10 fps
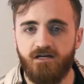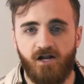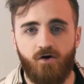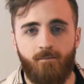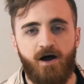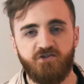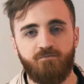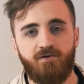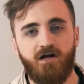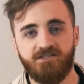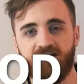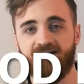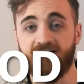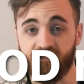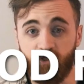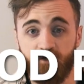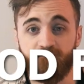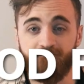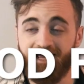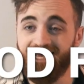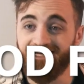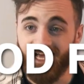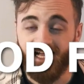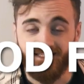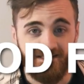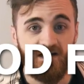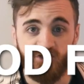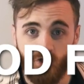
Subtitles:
You know, Apostle Paul said it is good for man not to touch a